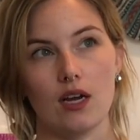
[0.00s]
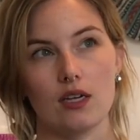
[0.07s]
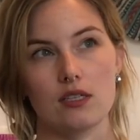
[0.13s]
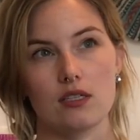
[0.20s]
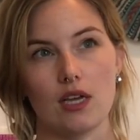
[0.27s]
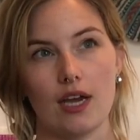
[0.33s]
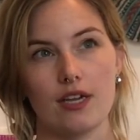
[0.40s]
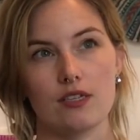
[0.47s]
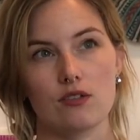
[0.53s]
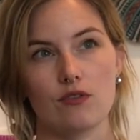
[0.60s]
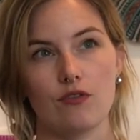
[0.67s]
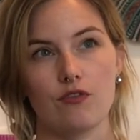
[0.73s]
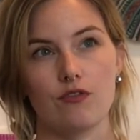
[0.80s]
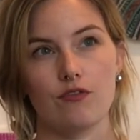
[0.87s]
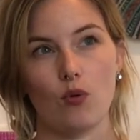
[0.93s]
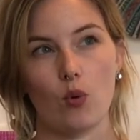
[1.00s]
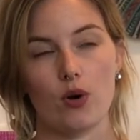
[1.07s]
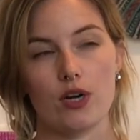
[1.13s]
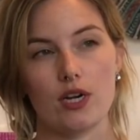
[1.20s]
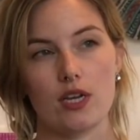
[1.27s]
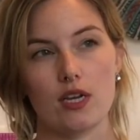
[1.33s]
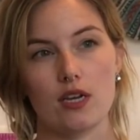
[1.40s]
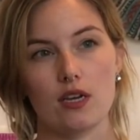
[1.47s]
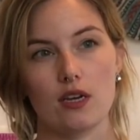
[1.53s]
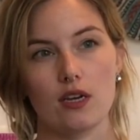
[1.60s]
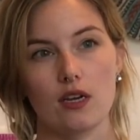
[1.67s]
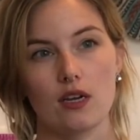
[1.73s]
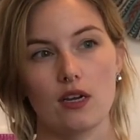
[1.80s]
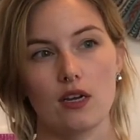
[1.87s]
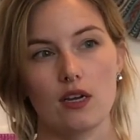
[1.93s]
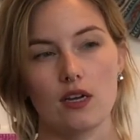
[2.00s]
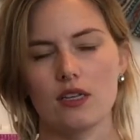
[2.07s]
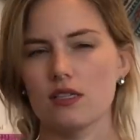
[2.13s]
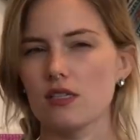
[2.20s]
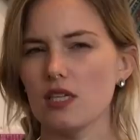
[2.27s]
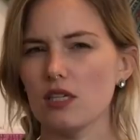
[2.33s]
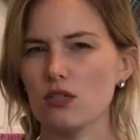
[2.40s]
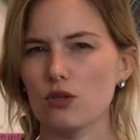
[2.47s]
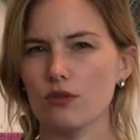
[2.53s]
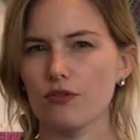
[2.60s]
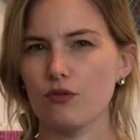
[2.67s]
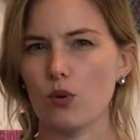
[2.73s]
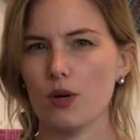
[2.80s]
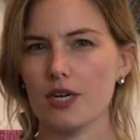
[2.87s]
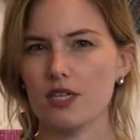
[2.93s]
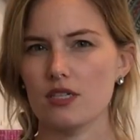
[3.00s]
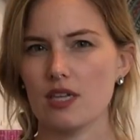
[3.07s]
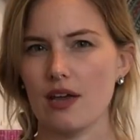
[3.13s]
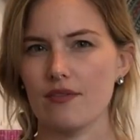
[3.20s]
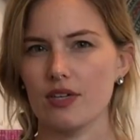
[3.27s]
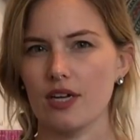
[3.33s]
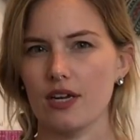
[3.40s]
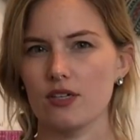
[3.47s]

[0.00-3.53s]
a size 46 or 47.